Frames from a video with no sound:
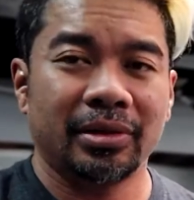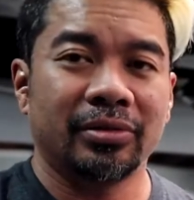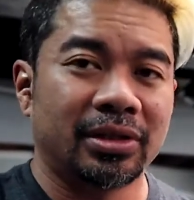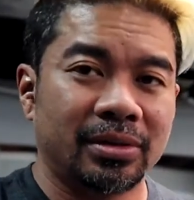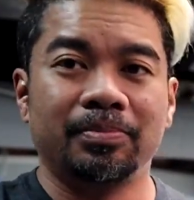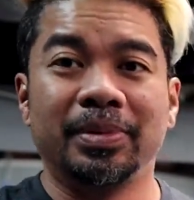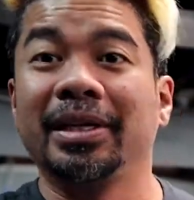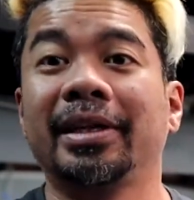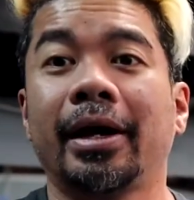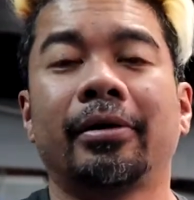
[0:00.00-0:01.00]
It would just
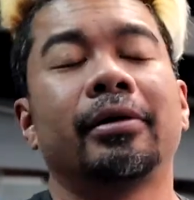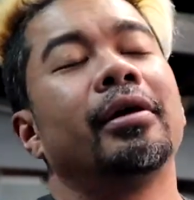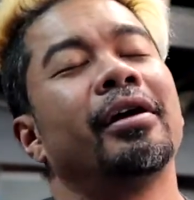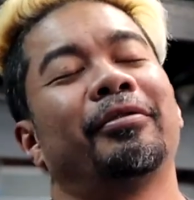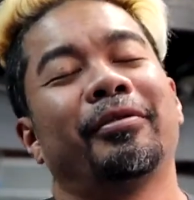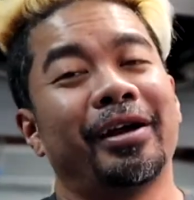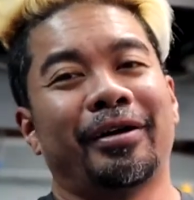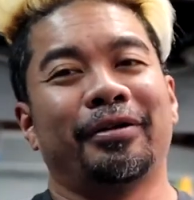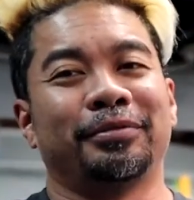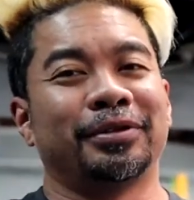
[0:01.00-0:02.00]
be there, right?
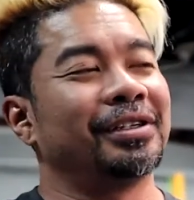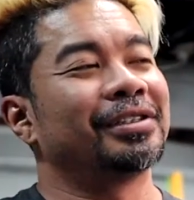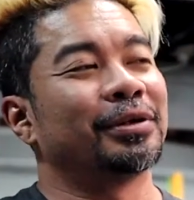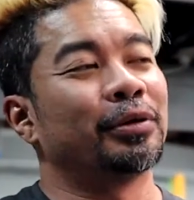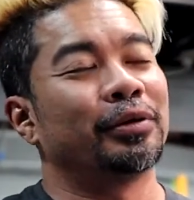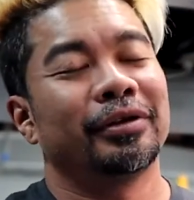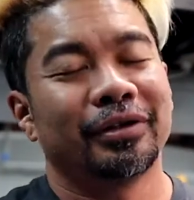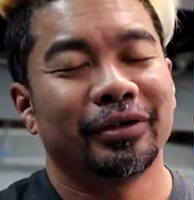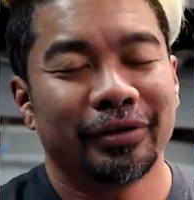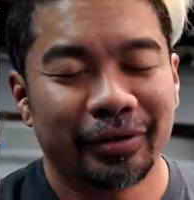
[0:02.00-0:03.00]
Obviously, so
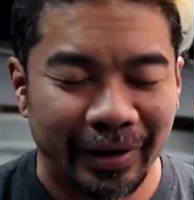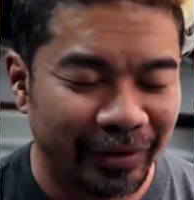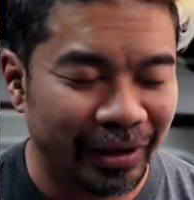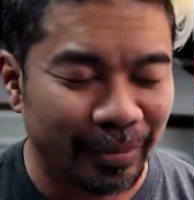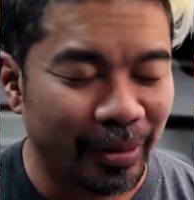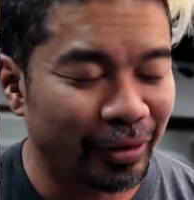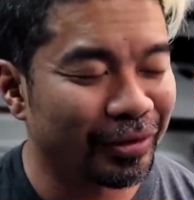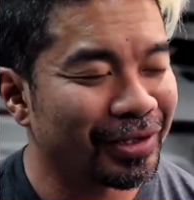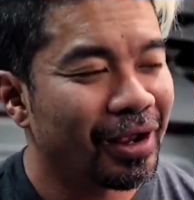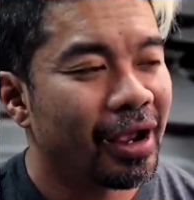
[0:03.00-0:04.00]
you're gonna have to get the
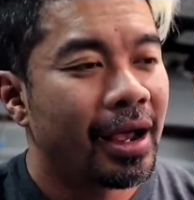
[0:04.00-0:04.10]
mirrors.